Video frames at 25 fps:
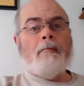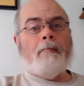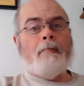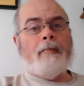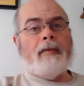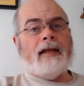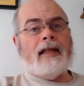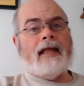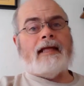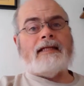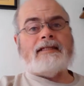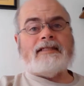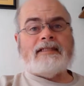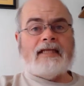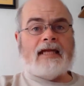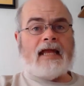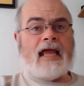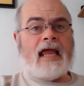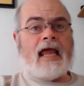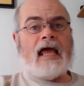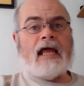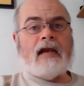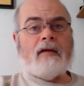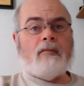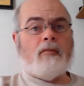Plants and
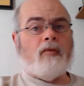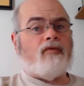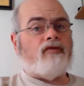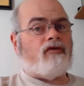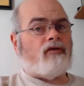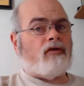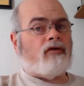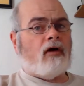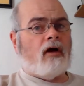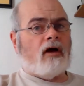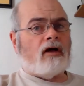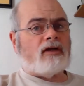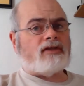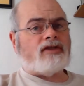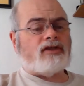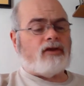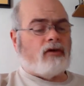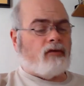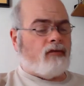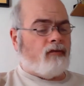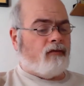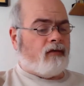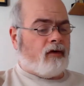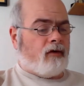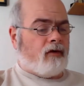animals are also
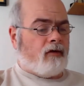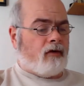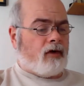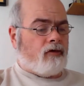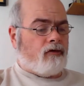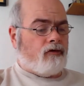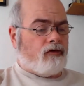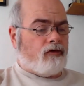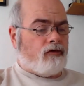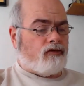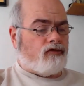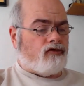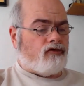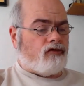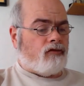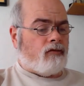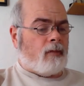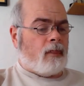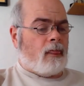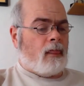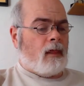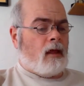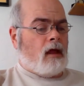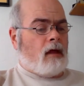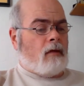very crucial
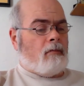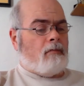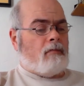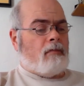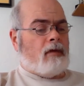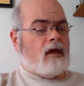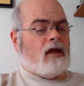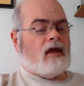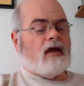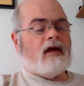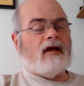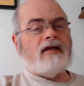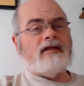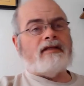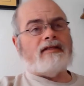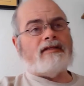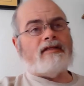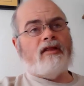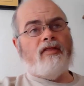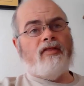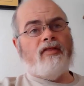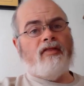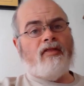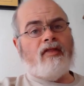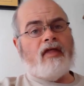because
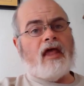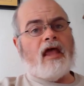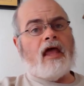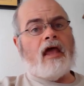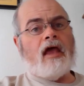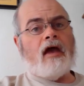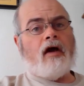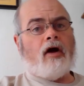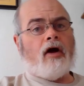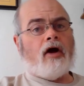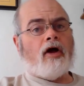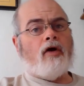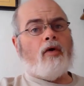they are